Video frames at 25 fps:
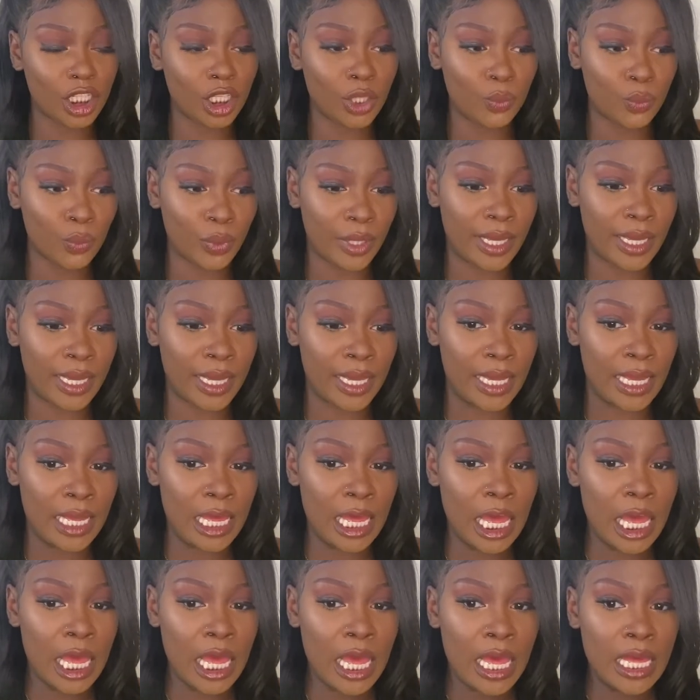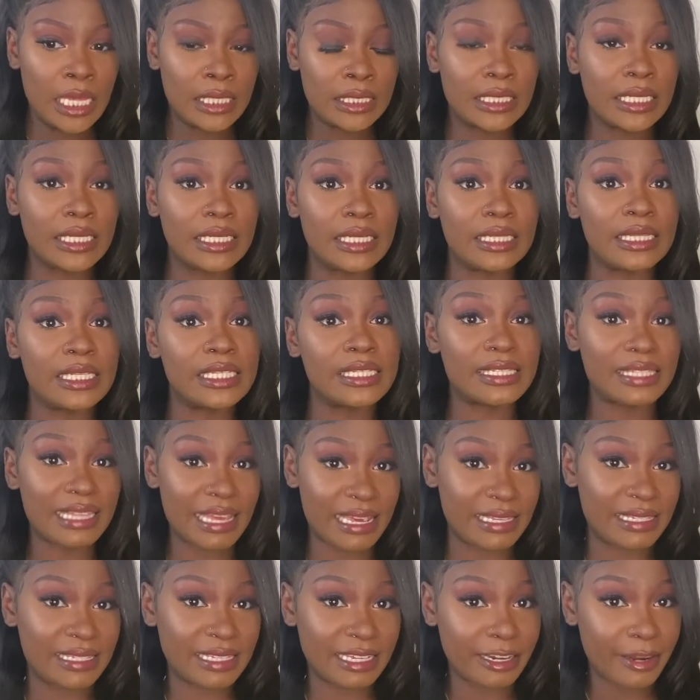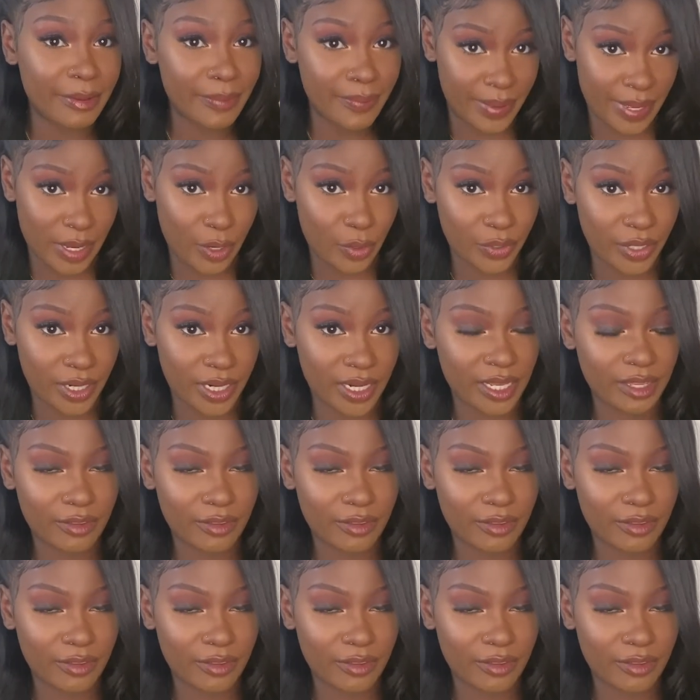We went to the State Center building.